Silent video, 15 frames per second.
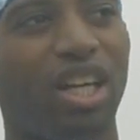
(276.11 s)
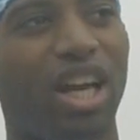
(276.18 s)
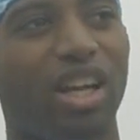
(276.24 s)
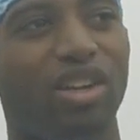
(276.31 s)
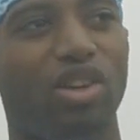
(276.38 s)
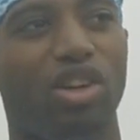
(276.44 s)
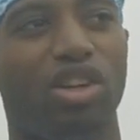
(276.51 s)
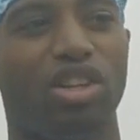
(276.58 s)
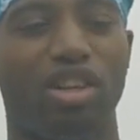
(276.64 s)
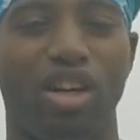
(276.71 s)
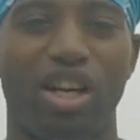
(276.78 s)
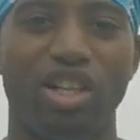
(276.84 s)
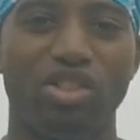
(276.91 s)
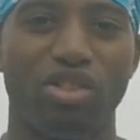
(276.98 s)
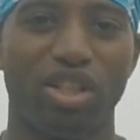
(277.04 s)
Now, there are
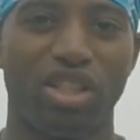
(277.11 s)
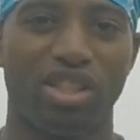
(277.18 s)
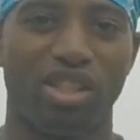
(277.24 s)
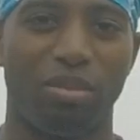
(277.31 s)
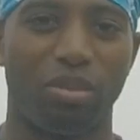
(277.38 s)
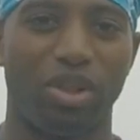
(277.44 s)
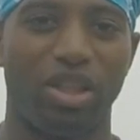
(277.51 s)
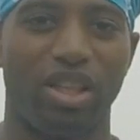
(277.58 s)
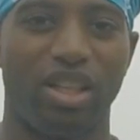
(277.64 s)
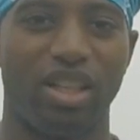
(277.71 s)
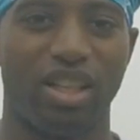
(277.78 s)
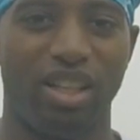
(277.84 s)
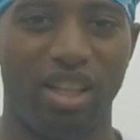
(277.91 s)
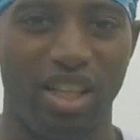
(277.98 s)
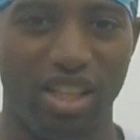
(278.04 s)
100 and something
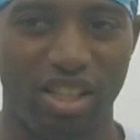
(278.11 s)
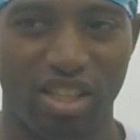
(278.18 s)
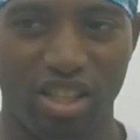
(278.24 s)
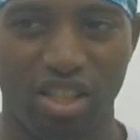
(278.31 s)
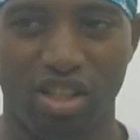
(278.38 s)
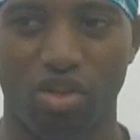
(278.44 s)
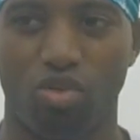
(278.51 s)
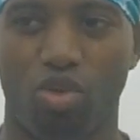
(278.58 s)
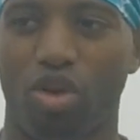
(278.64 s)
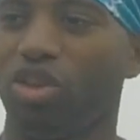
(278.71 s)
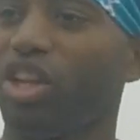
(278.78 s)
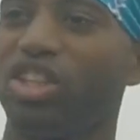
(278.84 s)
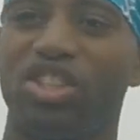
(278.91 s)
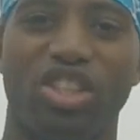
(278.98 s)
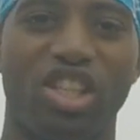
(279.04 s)
elites in this
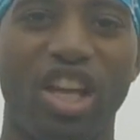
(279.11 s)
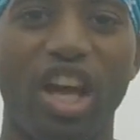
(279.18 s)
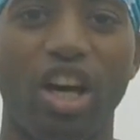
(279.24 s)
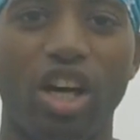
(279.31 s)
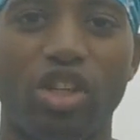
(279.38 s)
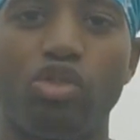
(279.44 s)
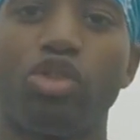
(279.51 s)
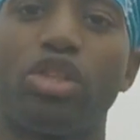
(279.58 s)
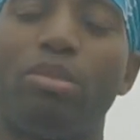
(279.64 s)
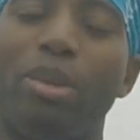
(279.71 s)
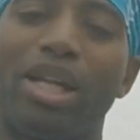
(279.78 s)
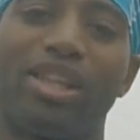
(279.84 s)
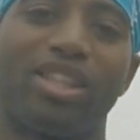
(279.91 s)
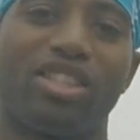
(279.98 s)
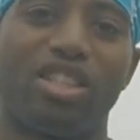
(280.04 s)
world. Let's just say 100 to
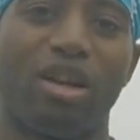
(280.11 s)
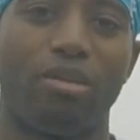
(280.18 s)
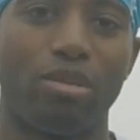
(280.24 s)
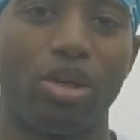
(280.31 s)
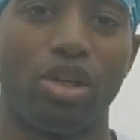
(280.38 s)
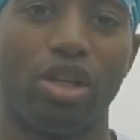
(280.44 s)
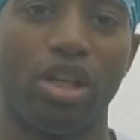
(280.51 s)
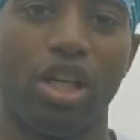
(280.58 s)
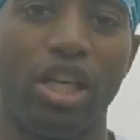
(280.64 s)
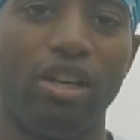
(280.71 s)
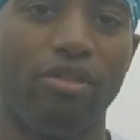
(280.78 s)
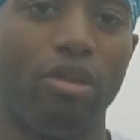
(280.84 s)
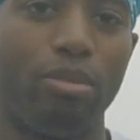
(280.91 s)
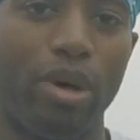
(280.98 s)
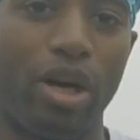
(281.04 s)
make this number
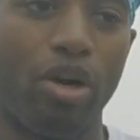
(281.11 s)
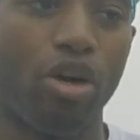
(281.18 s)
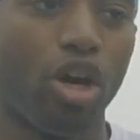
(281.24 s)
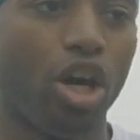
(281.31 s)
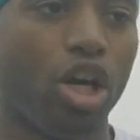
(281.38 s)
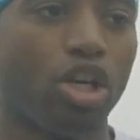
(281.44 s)
even better.